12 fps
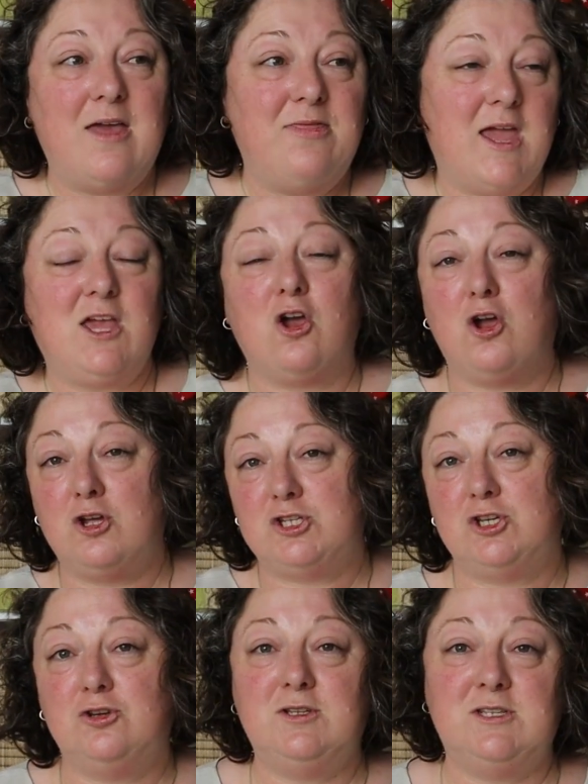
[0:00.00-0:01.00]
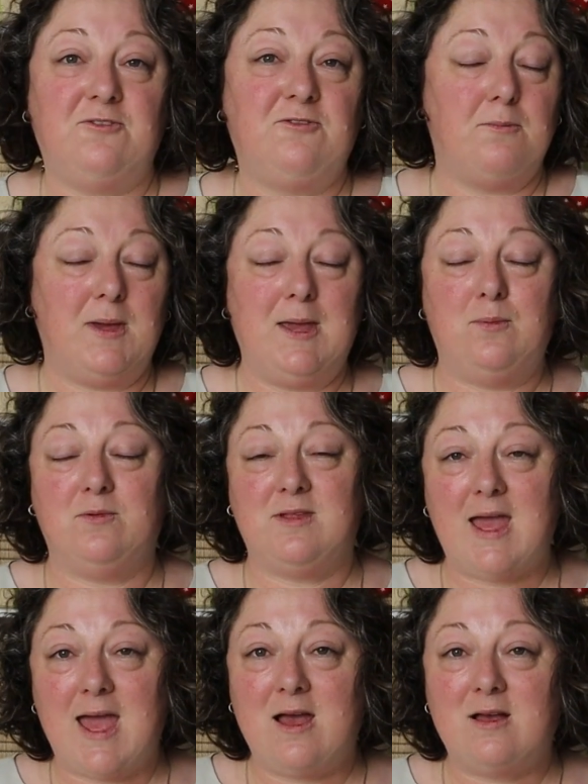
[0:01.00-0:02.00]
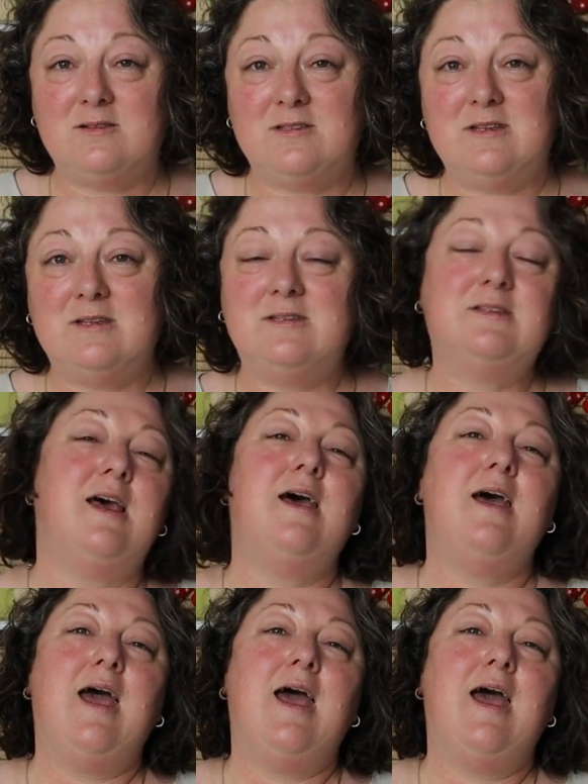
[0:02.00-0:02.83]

and they go to different people's houses,